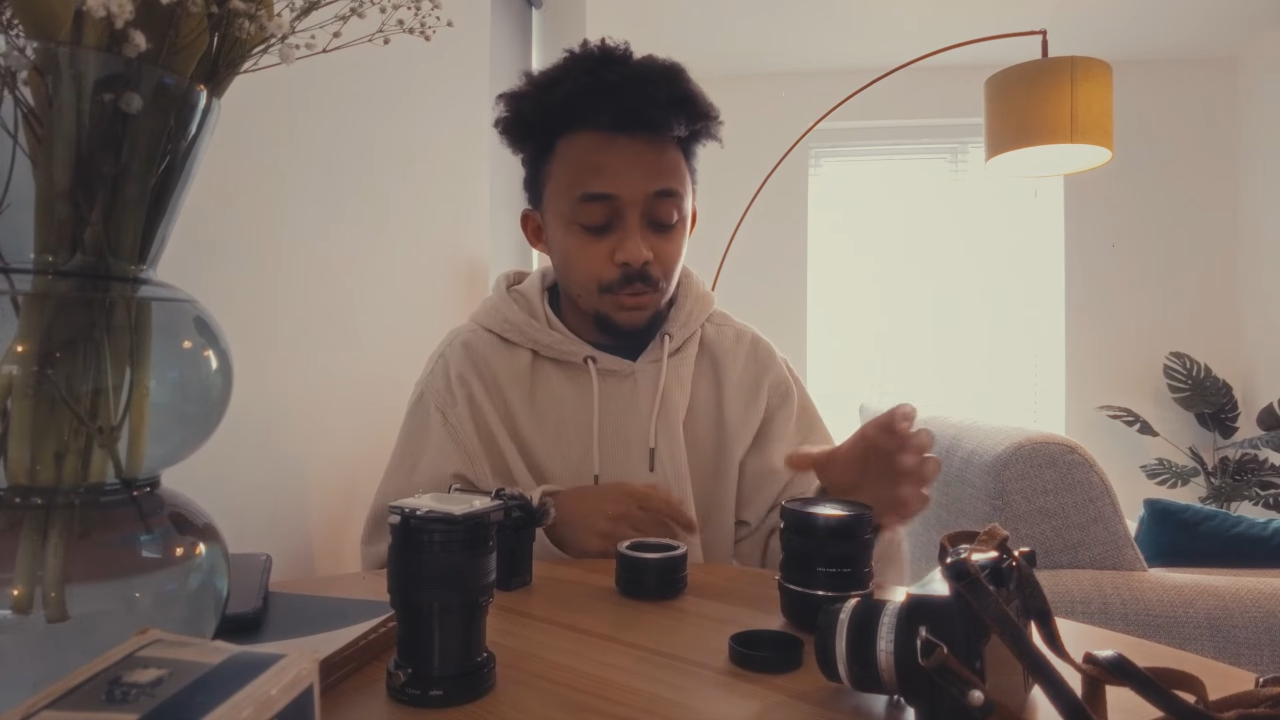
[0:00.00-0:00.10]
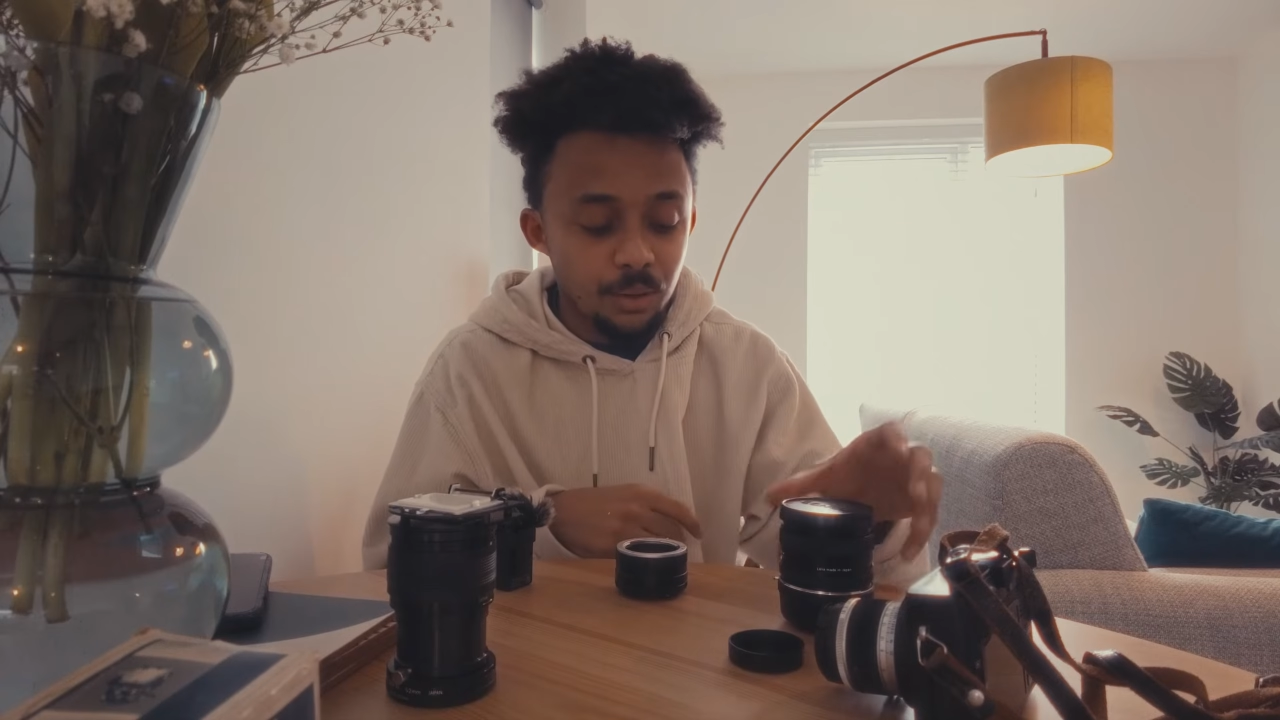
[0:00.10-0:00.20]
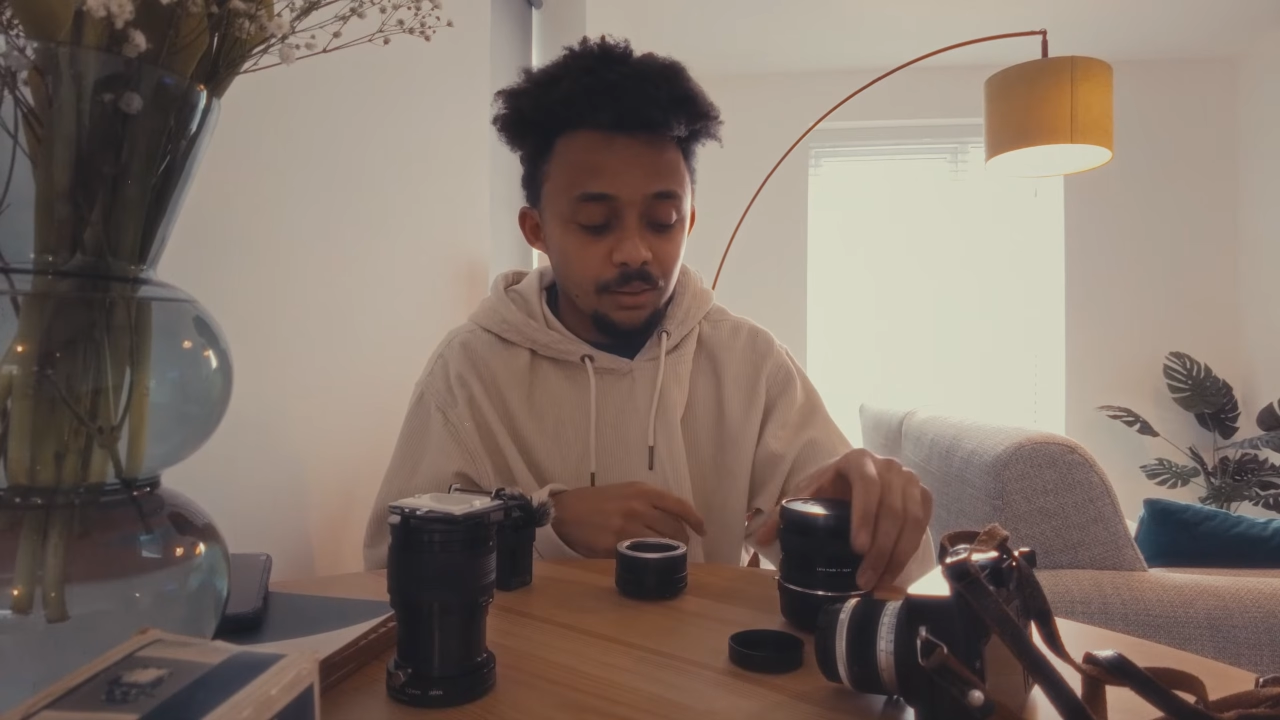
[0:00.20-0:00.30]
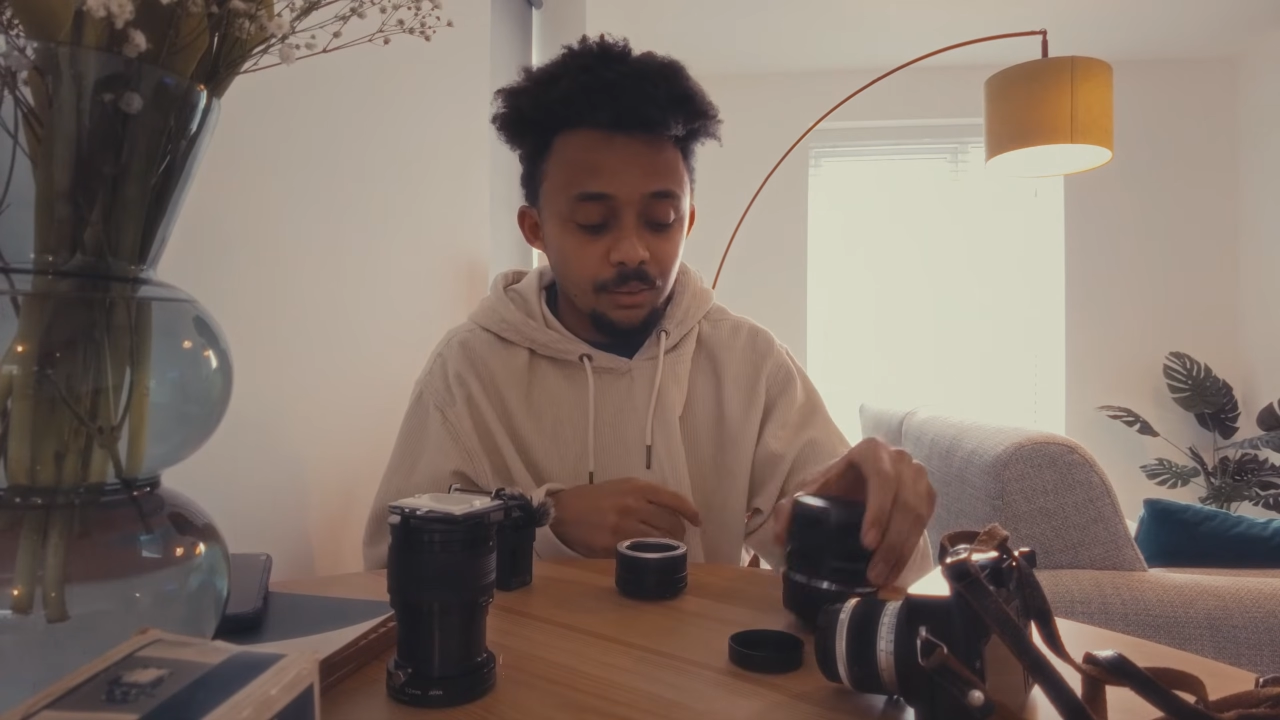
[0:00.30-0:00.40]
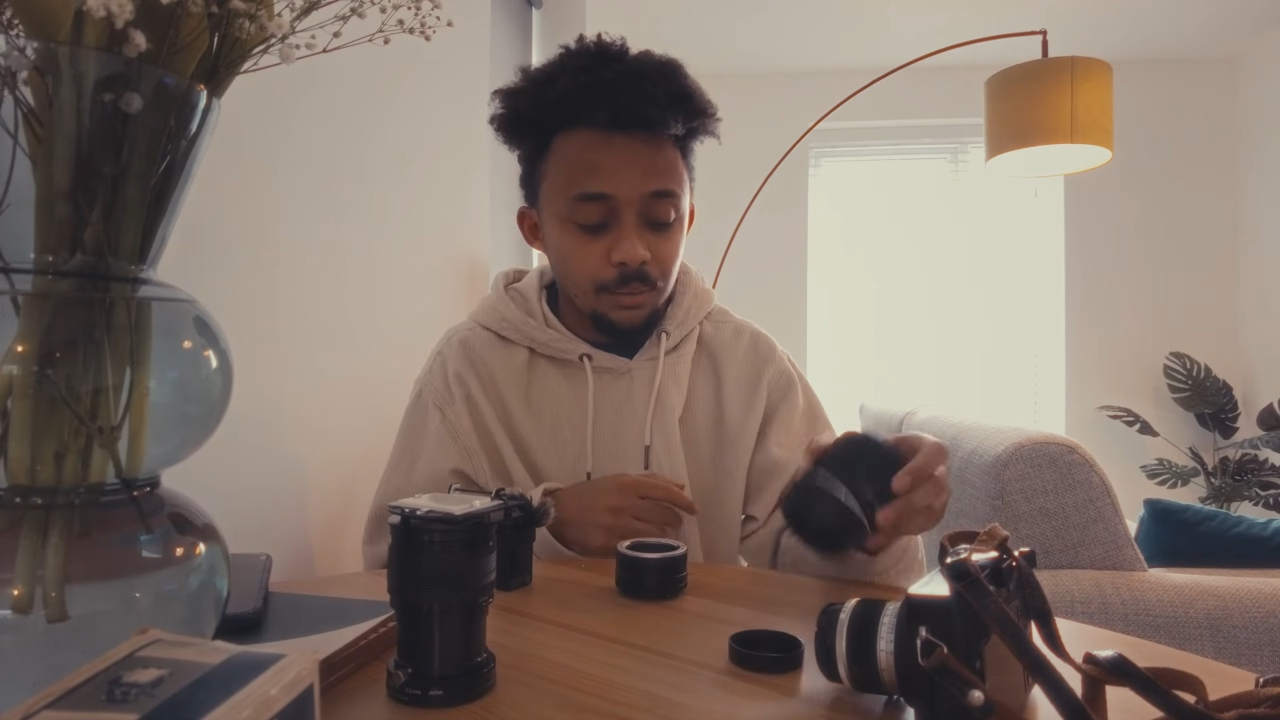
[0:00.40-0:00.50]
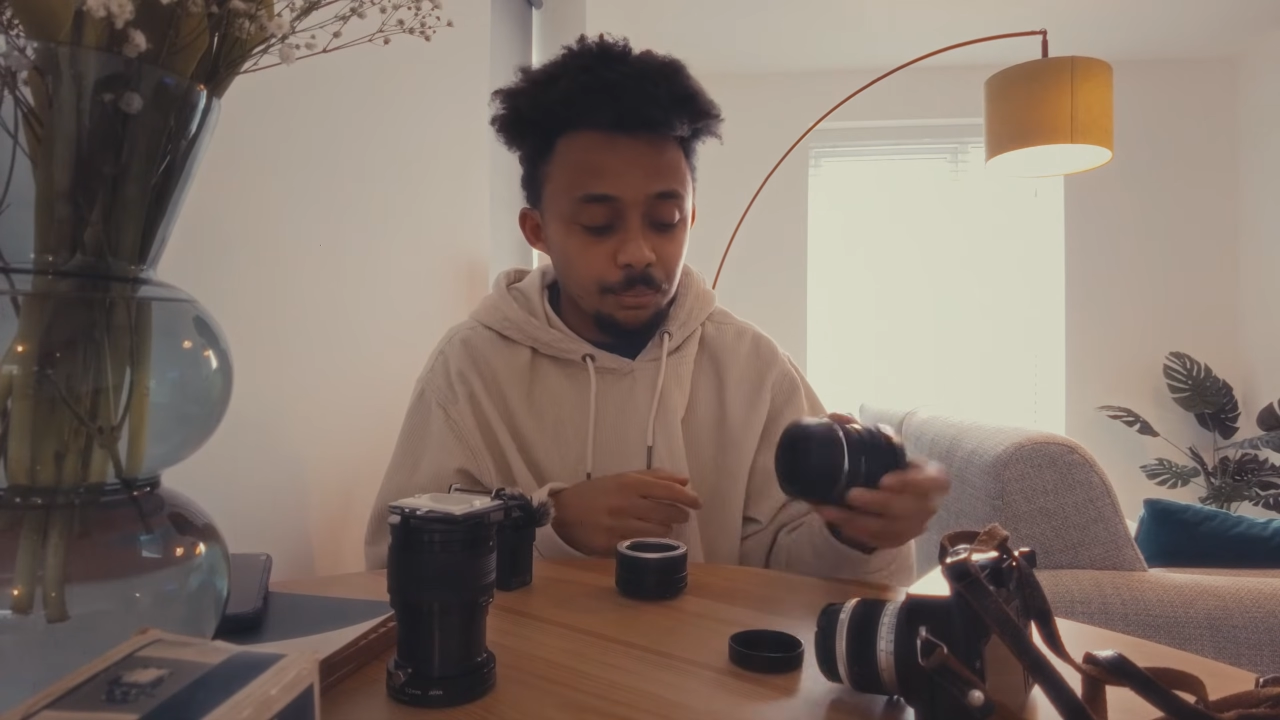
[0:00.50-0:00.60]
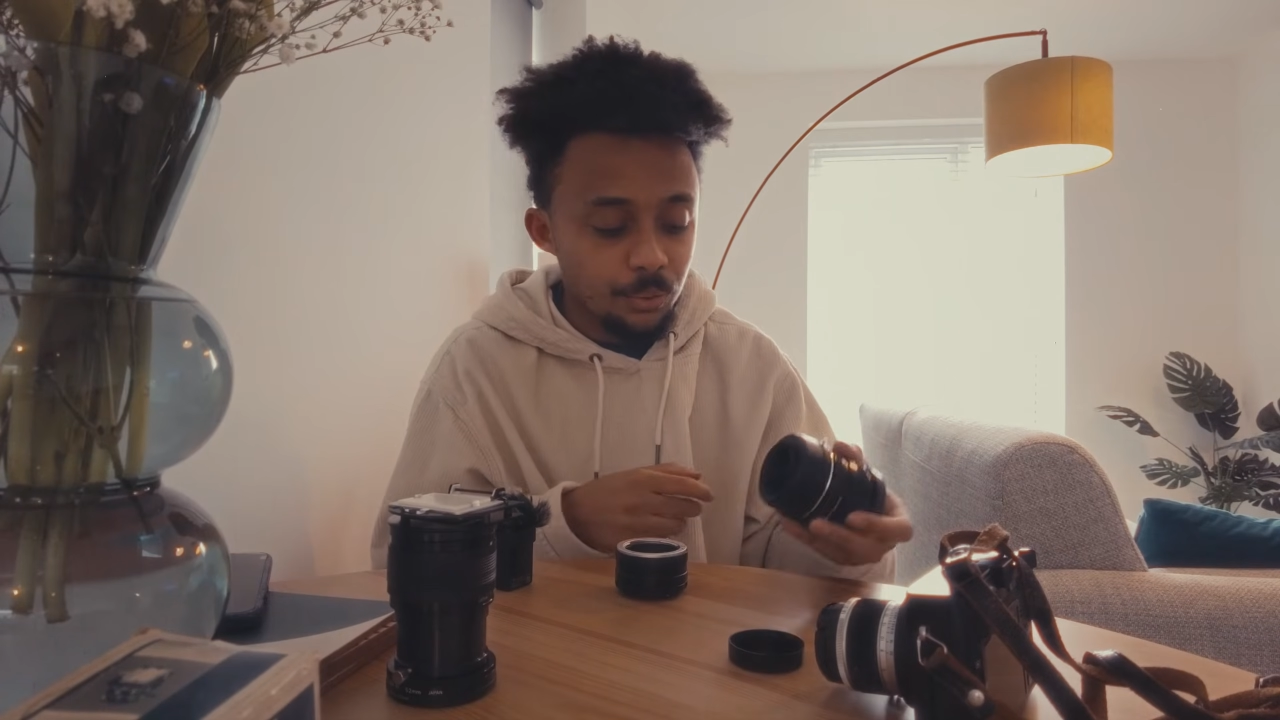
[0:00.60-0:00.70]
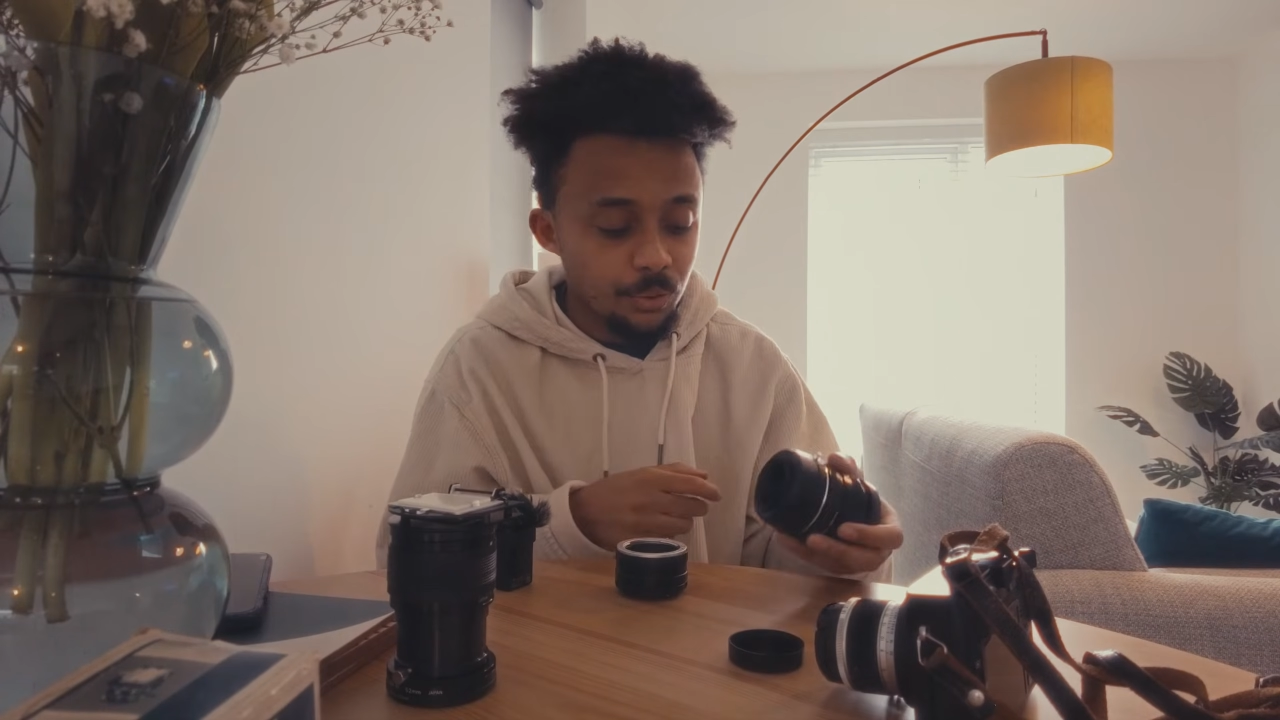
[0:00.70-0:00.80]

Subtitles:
you how I'll put